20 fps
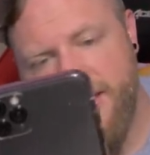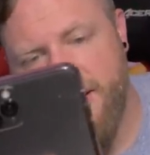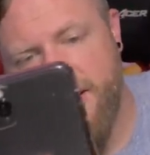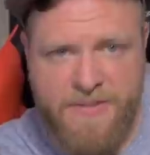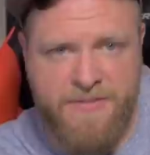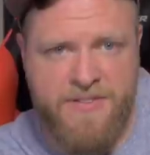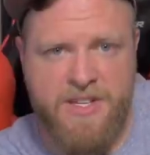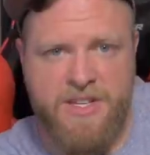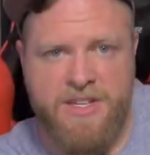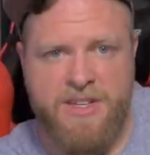
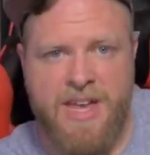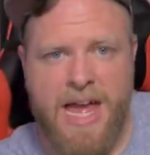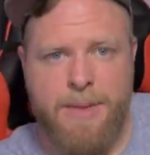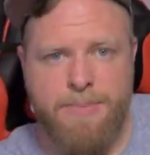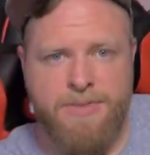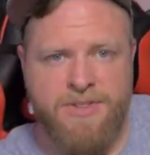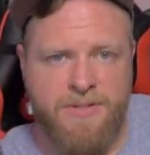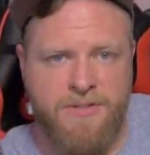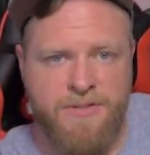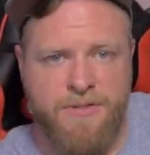50
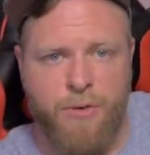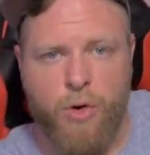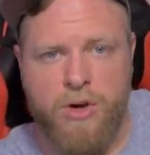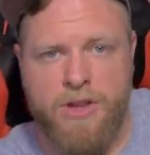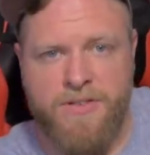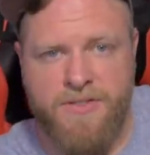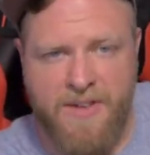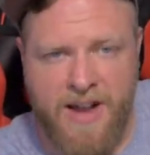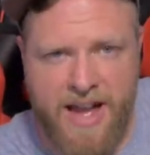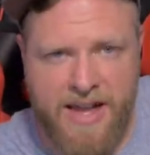snaps and
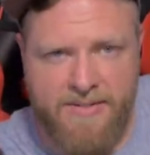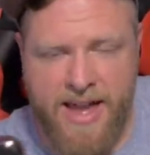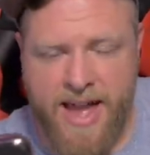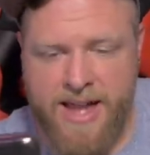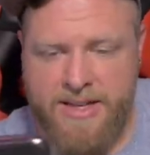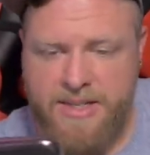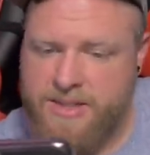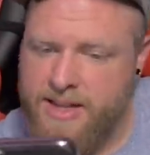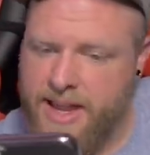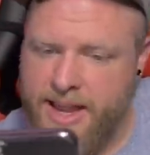45
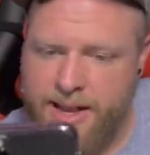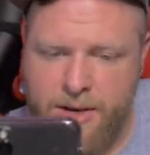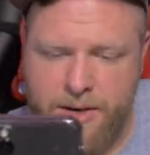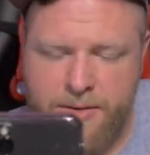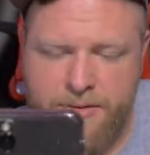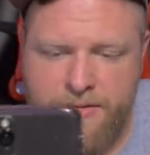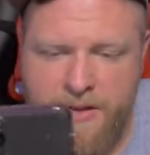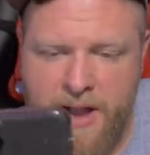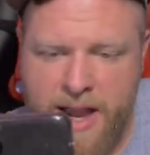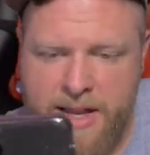ads
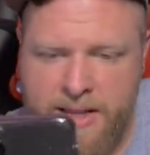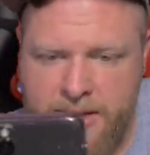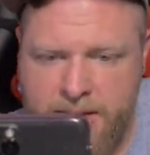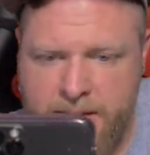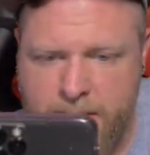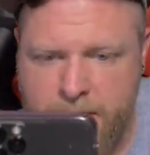later, finally,